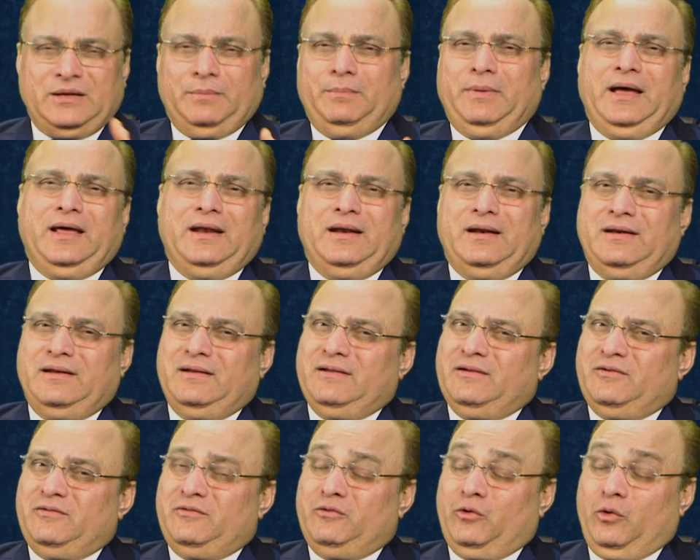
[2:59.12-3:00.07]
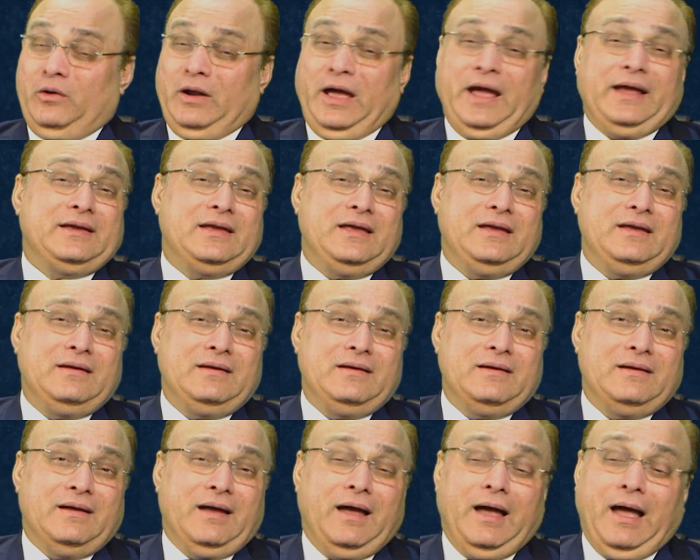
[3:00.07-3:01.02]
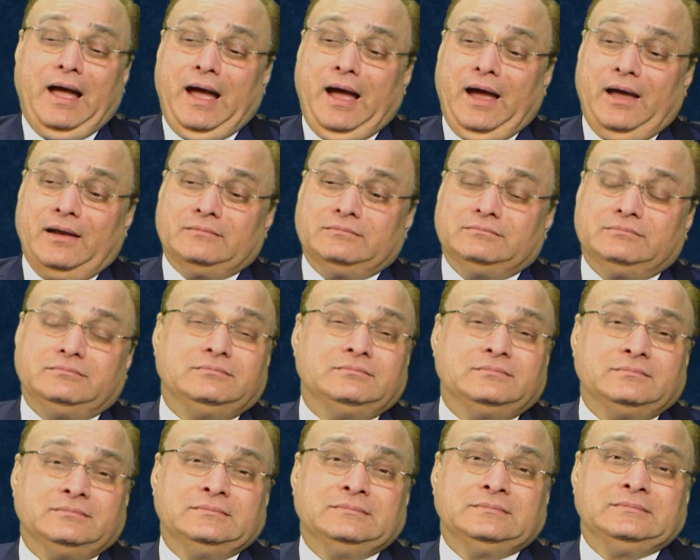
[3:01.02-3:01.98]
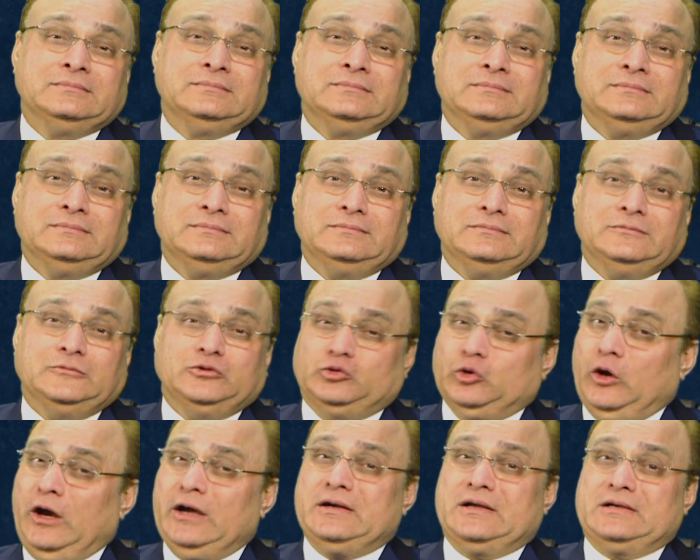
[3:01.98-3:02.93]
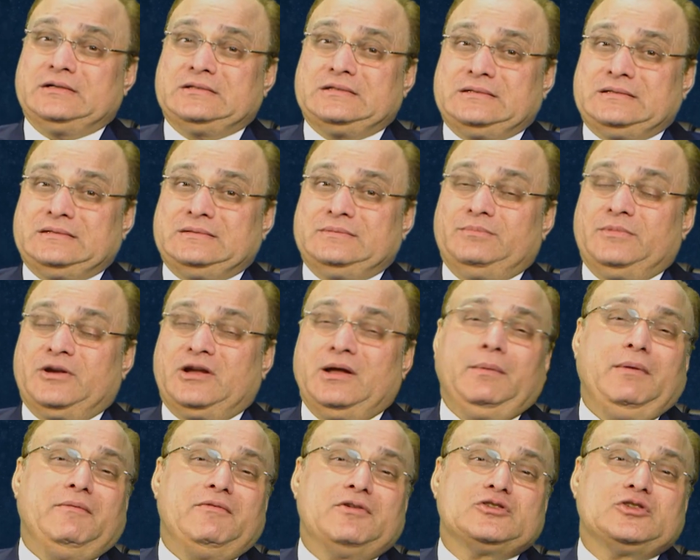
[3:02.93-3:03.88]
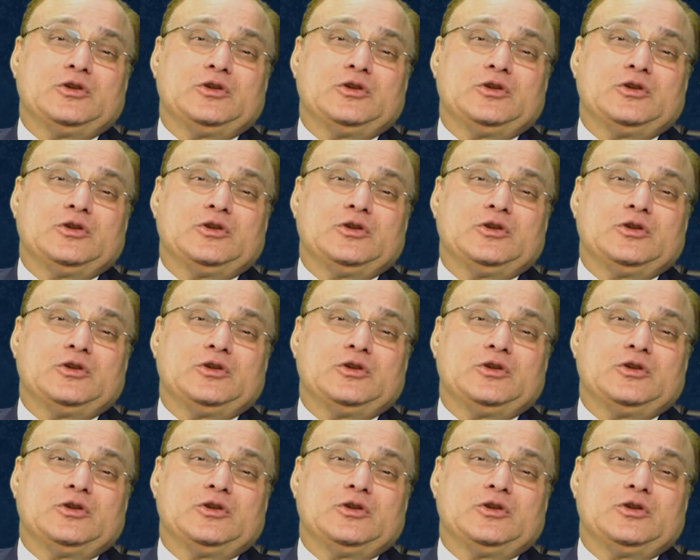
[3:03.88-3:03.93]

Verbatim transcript: the bell for liking and join us, become our